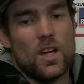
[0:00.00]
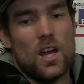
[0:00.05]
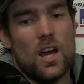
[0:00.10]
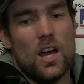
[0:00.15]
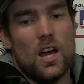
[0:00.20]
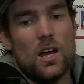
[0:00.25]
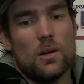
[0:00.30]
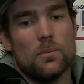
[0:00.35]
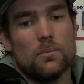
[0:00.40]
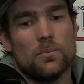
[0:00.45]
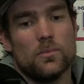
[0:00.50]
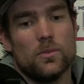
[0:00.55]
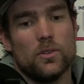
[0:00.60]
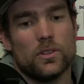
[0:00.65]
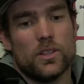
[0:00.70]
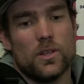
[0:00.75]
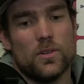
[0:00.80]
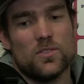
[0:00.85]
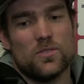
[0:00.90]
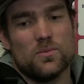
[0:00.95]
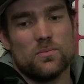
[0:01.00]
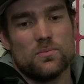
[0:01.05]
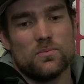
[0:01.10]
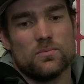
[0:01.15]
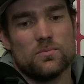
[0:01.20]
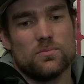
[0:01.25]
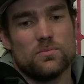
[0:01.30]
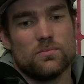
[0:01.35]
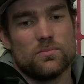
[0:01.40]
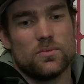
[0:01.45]
Look, there was
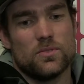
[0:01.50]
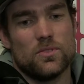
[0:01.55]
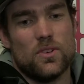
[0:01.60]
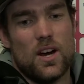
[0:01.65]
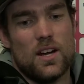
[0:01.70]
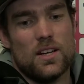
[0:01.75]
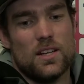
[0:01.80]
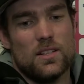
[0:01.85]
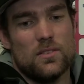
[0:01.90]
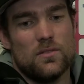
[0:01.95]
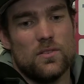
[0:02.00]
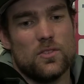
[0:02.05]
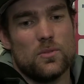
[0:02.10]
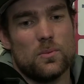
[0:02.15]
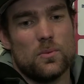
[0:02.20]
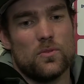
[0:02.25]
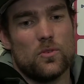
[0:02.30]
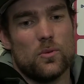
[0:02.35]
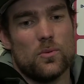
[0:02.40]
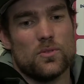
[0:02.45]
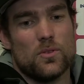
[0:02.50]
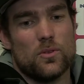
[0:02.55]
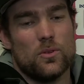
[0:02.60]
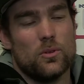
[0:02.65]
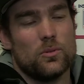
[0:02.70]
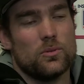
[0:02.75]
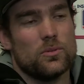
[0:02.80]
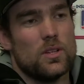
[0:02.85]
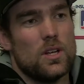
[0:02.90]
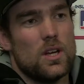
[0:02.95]
some great individual performance. I
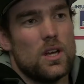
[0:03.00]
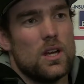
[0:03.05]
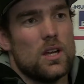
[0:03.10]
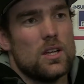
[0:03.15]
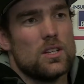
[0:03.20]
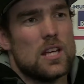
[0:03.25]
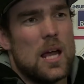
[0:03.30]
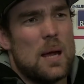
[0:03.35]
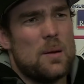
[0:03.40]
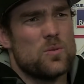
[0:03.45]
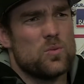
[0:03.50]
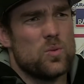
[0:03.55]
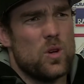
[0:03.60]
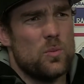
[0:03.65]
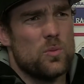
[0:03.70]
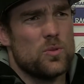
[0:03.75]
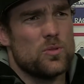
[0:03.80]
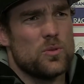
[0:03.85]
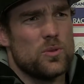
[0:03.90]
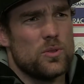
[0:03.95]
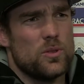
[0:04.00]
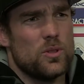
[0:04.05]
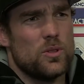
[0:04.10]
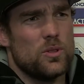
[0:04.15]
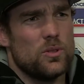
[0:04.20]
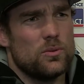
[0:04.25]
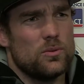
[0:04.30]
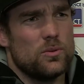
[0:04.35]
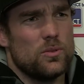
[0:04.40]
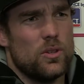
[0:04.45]
thought James Webb was really
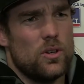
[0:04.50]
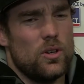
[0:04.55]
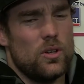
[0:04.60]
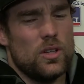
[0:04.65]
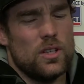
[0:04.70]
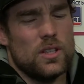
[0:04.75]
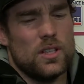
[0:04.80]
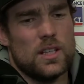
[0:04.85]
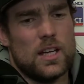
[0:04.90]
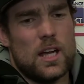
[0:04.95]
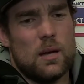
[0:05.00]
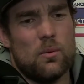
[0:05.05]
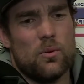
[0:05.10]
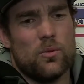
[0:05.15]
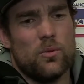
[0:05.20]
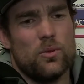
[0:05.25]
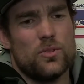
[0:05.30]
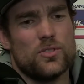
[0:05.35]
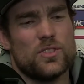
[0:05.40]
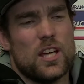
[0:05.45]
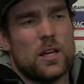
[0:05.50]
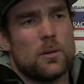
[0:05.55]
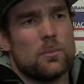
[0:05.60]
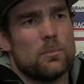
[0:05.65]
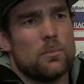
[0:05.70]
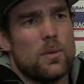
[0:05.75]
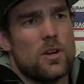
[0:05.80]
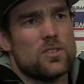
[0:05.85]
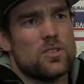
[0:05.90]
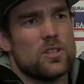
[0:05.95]
good early in the game. I thought Zach
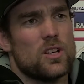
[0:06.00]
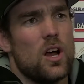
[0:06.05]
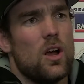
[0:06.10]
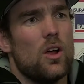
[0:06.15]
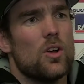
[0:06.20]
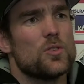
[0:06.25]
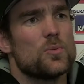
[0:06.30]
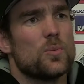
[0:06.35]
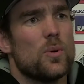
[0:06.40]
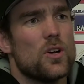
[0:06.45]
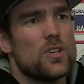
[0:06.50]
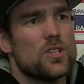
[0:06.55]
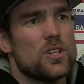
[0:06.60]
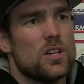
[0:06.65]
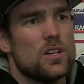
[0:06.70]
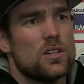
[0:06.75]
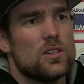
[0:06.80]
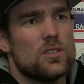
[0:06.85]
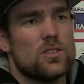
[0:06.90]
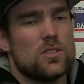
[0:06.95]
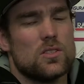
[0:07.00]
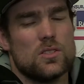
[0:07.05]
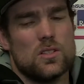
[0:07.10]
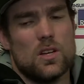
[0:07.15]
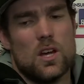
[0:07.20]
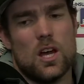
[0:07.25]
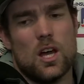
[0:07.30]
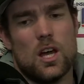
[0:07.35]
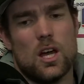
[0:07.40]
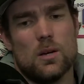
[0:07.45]
Mashakala's
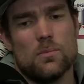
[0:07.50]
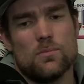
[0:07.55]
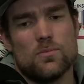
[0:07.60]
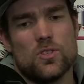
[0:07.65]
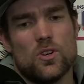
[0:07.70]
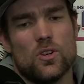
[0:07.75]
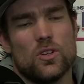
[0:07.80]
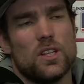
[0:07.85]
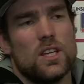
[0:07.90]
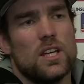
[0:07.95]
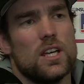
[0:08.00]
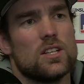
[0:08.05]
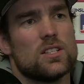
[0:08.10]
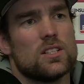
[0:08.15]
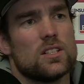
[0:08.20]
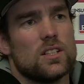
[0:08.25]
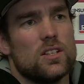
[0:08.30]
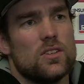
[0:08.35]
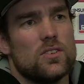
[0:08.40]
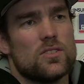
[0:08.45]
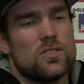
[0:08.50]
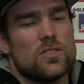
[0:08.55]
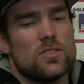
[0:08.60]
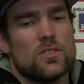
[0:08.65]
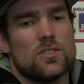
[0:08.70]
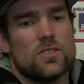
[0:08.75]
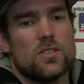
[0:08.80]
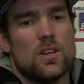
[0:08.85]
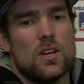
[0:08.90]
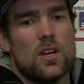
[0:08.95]
pressure and John Gear's
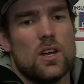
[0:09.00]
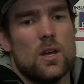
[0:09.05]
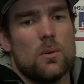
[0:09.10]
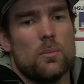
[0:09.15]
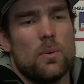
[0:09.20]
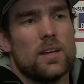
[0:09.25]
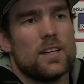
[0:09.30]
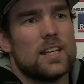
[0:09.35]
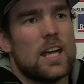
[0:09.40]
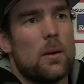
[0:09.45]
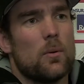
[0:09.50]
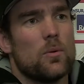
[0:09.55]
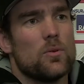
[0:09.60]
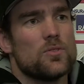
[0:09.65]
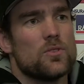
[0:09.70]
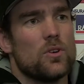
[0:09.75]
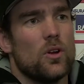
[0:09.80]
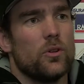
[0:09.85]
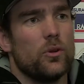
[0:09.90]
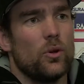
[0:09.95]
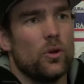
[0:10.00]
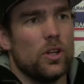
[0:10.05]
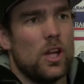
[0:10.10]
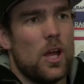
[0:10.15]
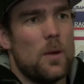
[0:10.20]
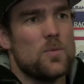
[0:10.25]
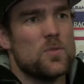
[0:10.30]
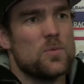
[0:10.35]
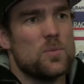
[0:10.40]
clearances, Ben Campbell's. I thought Liam